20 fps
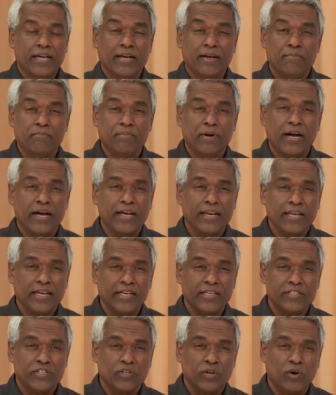
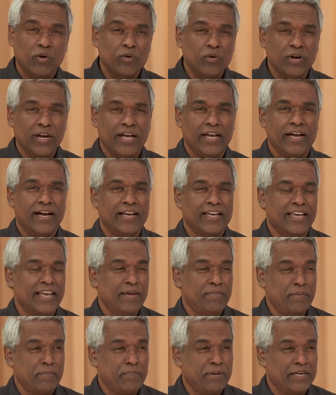combining its own AI
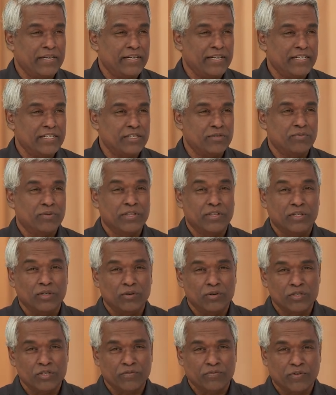capabilities with
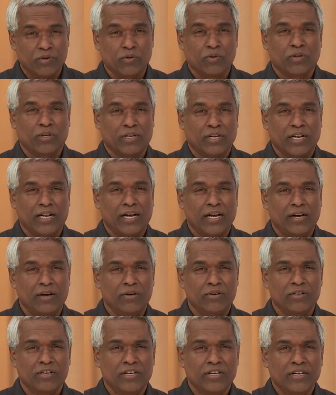those of Google
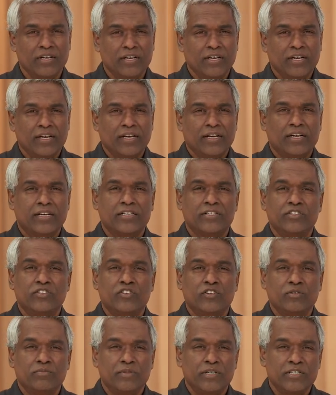Cloud,
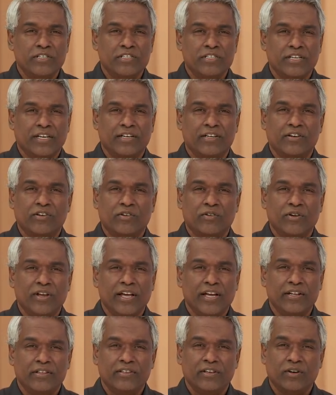consumers can
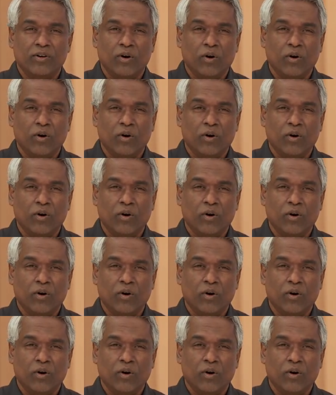create their